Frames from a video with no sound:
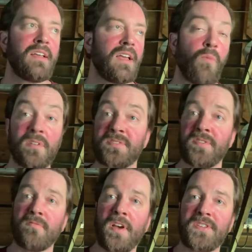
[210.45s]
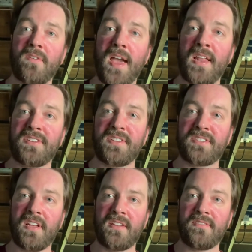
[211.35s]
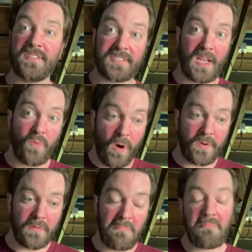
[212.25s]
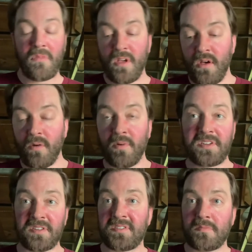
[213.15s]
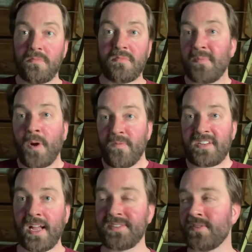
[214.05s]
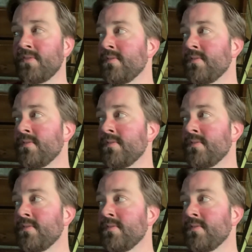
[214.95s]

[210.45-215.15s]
And one student raised her hand and she said, to stay woke, which is the perfect answer.